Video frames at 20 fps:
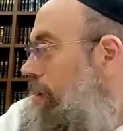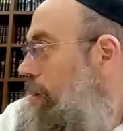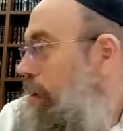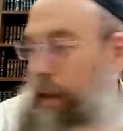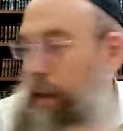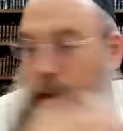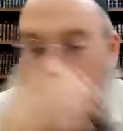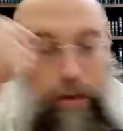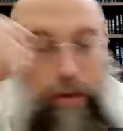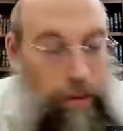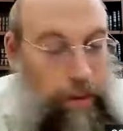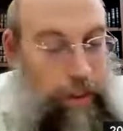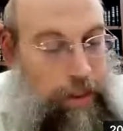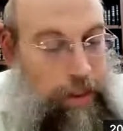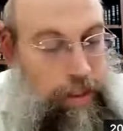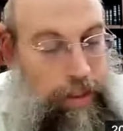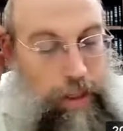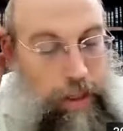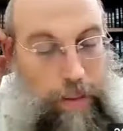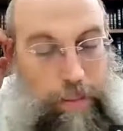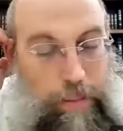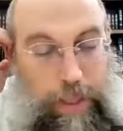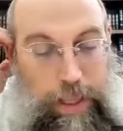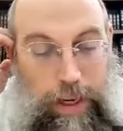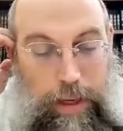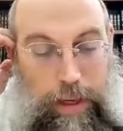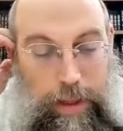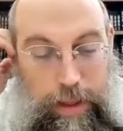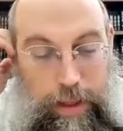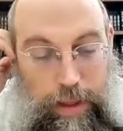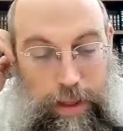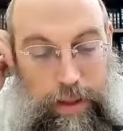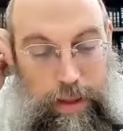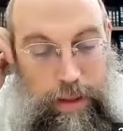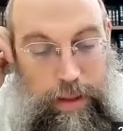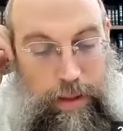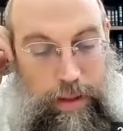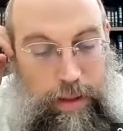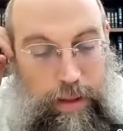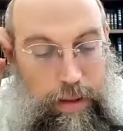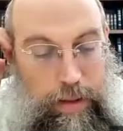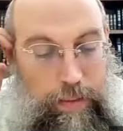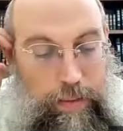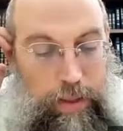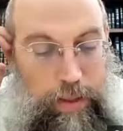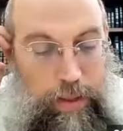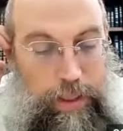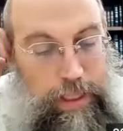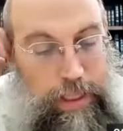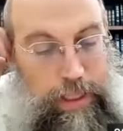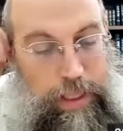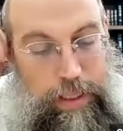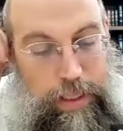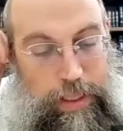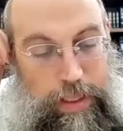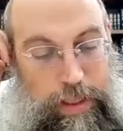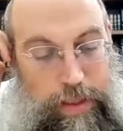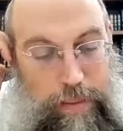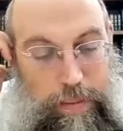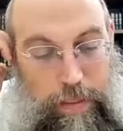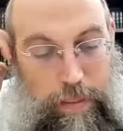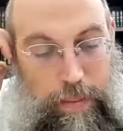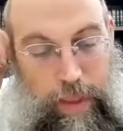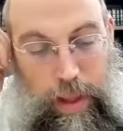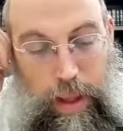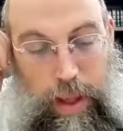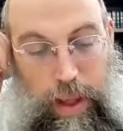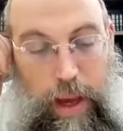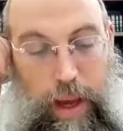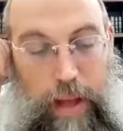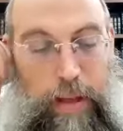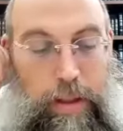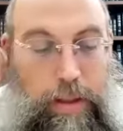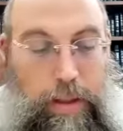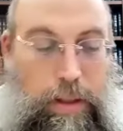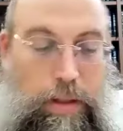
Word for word: So you don't need to tell me that halacha. Of course it says. Rather,